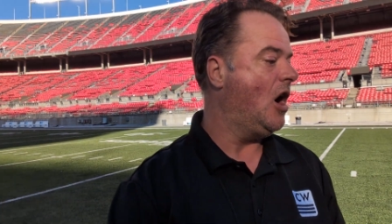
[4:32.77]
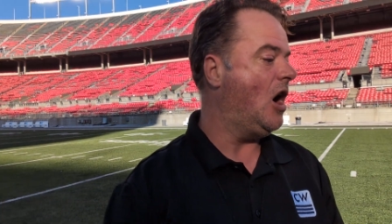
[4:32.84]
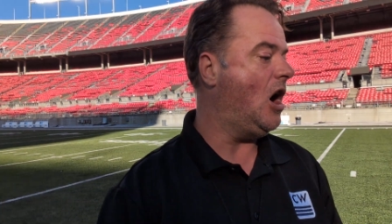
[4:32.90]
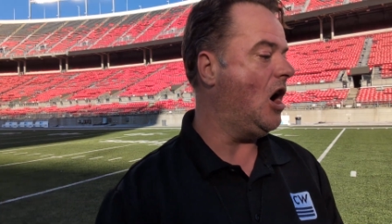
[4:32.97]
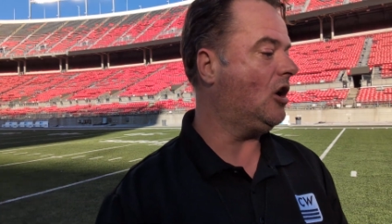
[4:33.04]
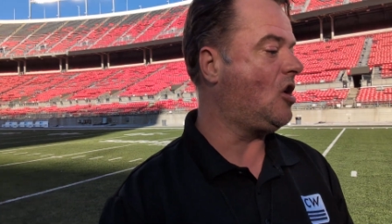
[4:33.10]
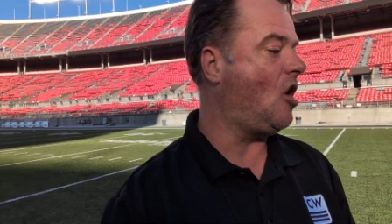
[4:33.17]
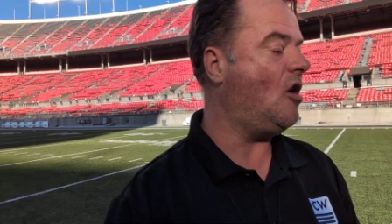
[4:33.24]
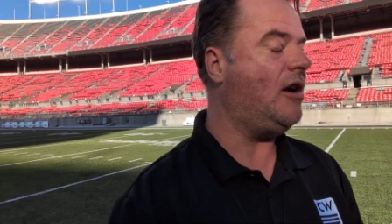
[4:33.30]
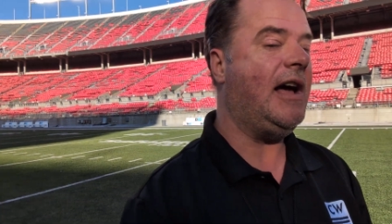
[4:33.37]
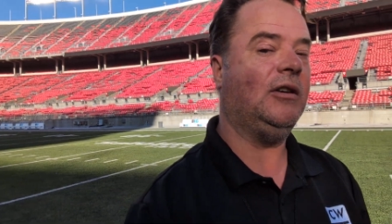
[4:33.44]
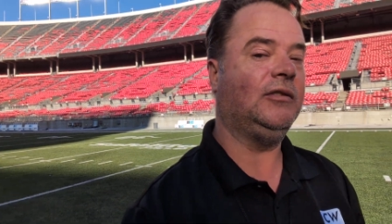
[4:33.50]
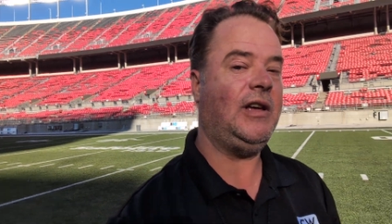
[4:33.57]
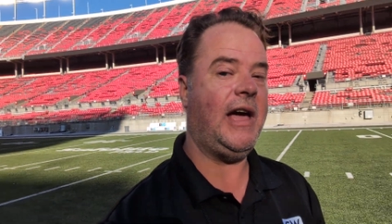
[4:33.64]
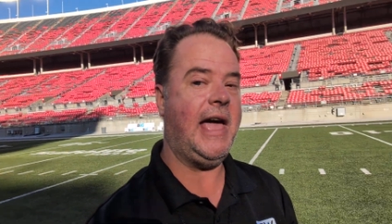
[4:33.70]

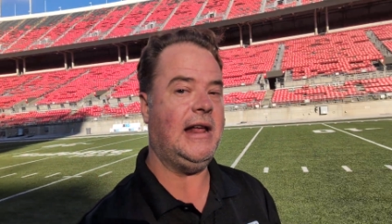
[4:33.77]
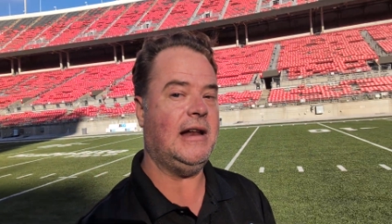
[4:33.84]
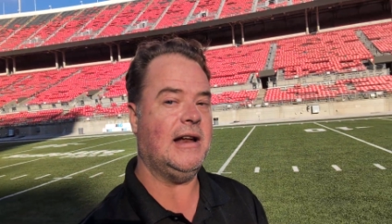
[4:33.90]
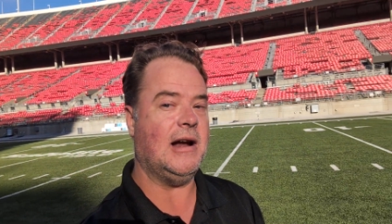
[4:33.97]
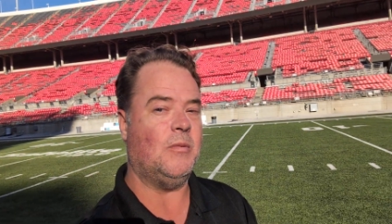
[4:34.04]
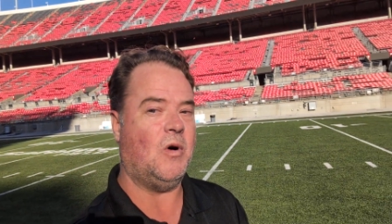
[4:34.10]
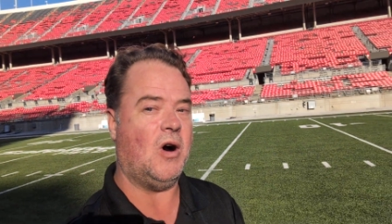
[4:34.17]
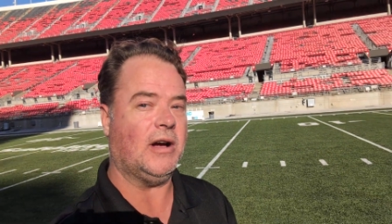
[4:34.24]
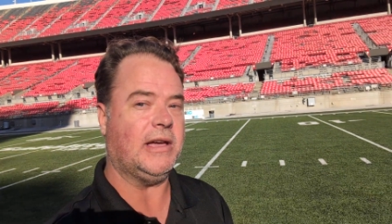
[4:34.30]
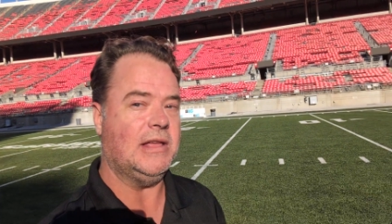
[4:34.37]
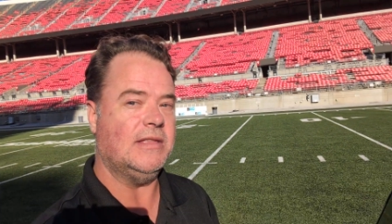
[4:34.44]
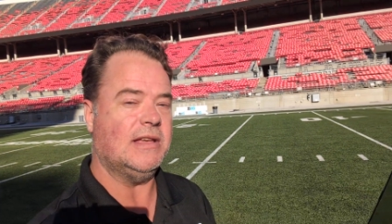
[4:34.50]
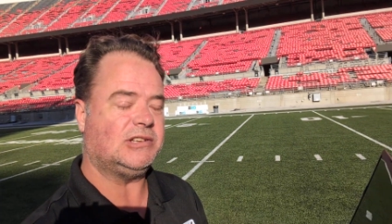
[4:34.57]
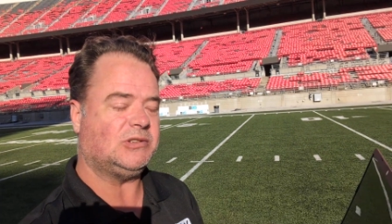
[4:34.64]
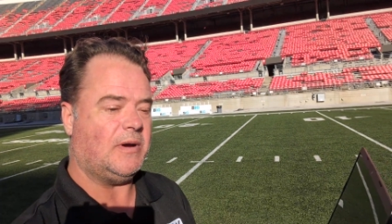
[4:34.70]
Carnell Tate, and I'm
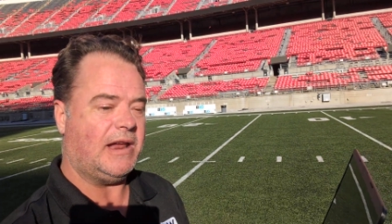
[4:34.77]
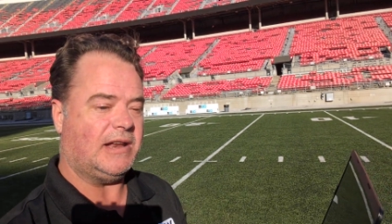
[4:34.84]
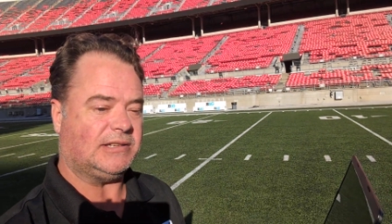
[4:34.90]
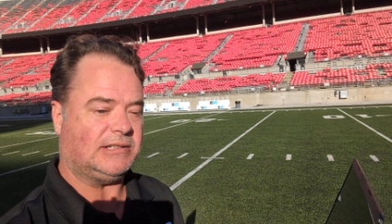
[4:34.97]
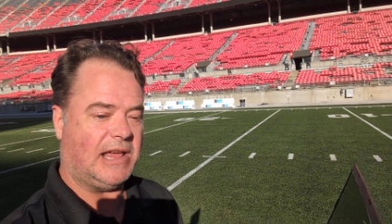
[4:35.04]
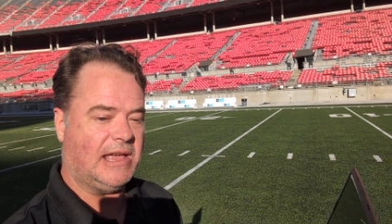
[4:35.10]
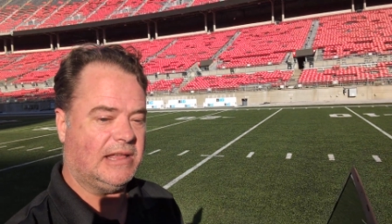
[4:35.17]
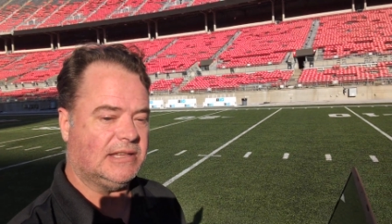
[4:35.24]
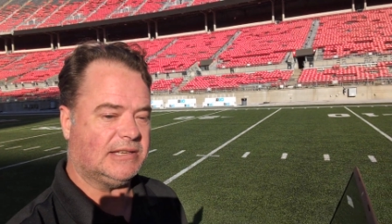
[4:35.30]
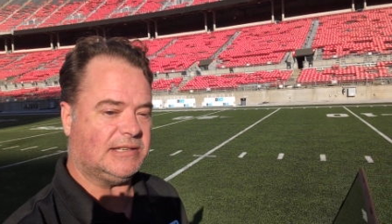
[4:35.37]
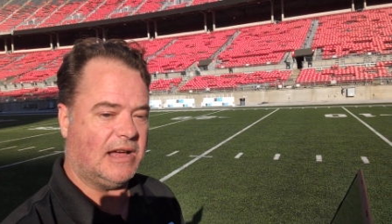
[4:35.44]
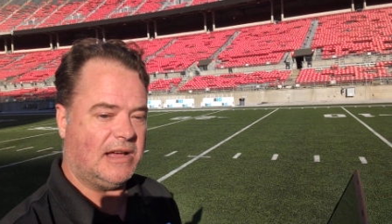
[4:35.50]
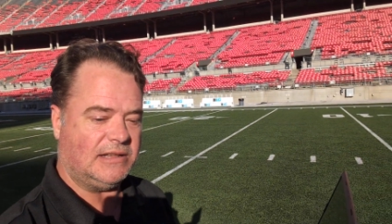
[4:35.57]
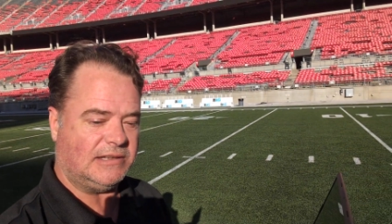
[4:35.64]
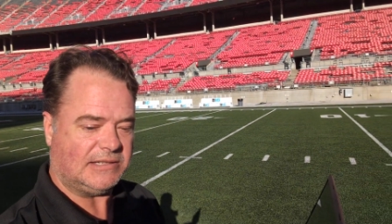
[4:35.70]
walking this way to stay in the
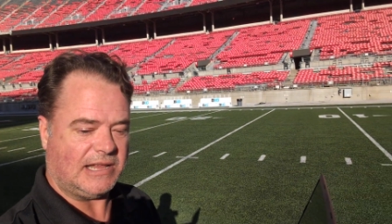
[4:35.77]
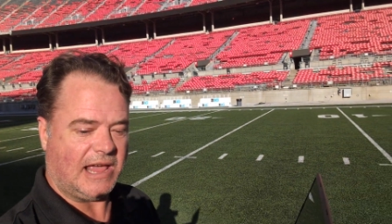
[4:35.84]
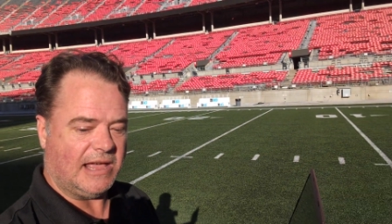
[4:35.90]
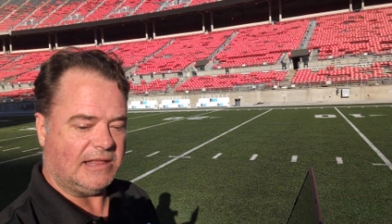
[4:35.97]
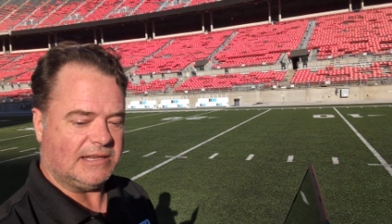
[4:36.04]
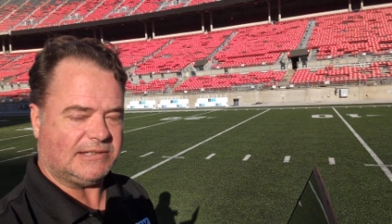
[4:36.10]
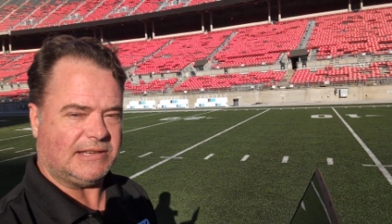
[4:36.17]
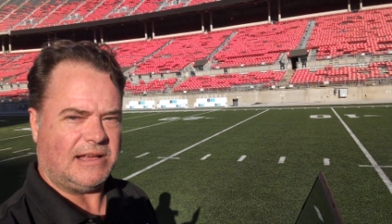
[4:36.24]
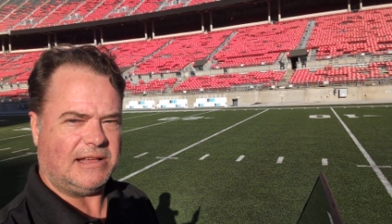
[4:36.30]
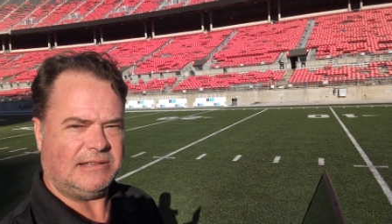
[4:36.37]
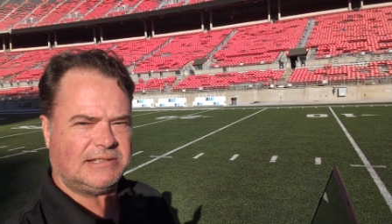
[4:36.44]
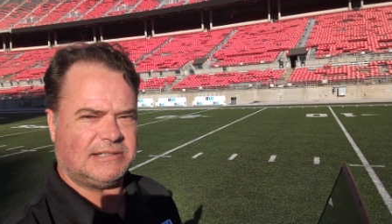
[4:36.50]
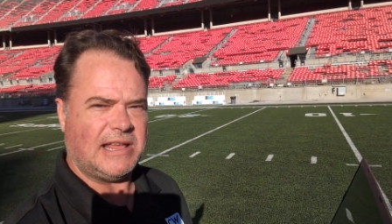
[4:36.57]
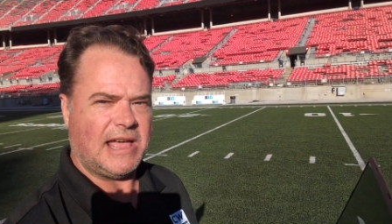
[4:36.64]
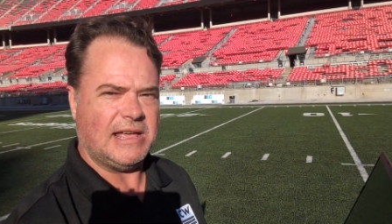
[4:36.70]
sun, stay in the
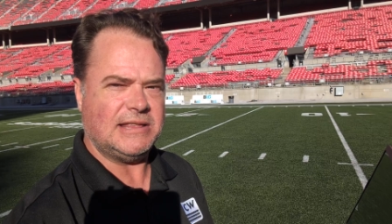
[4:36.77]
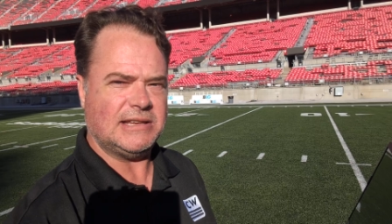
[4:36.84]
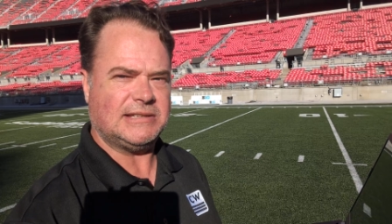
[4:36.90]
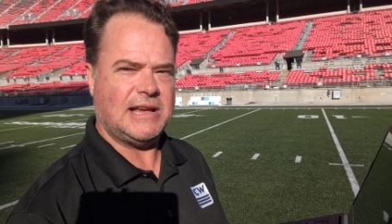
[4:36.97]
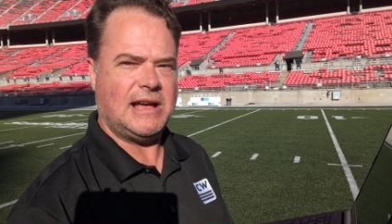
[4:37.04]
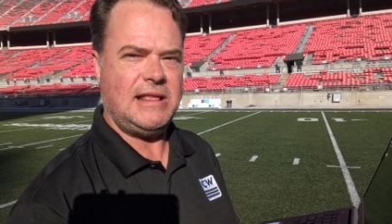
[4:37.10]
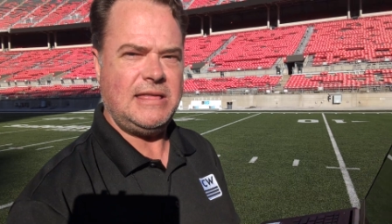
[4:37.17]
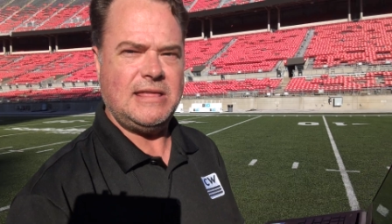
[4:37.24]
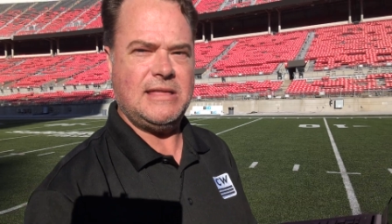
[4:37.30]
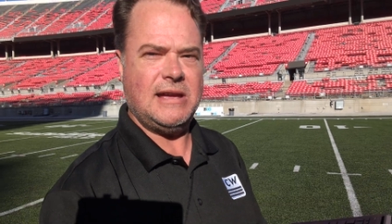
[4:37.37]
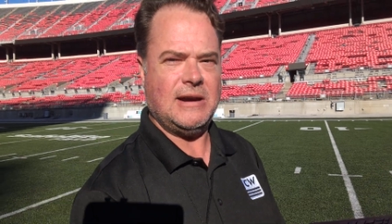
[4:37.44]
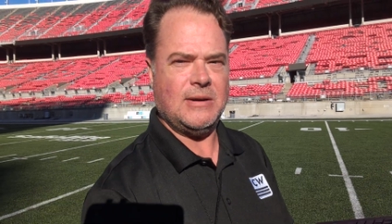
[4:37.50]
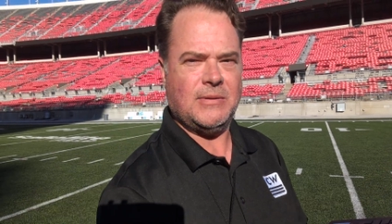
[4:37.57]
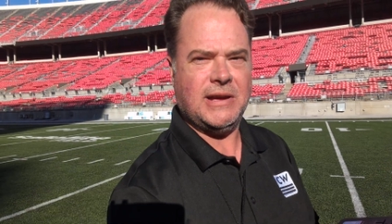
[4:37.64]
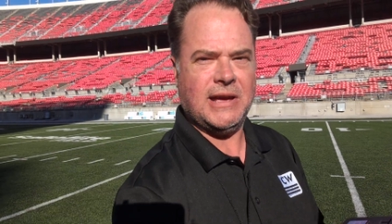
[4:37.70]
sun, stay in the sun.
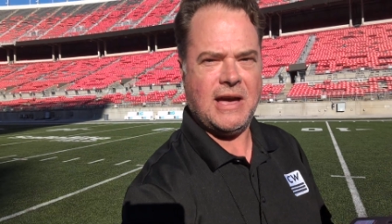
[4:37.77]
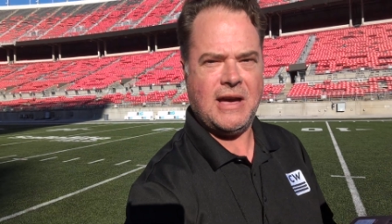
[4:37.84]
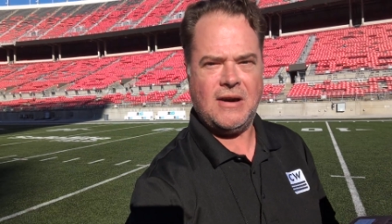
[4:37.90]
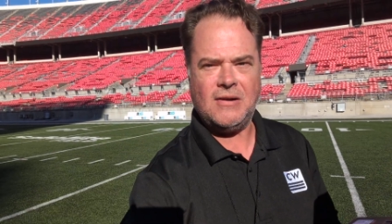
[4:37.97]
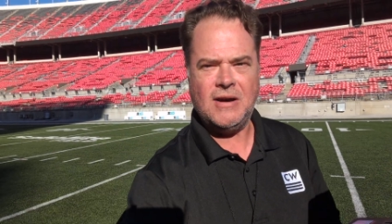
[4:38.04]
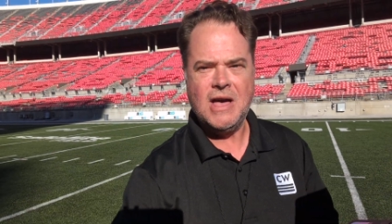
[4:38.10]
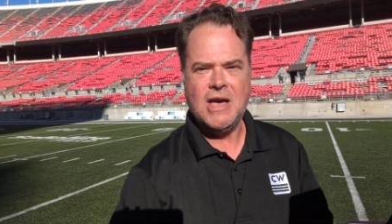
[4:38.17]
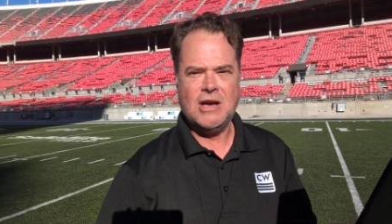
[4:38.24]
There we go.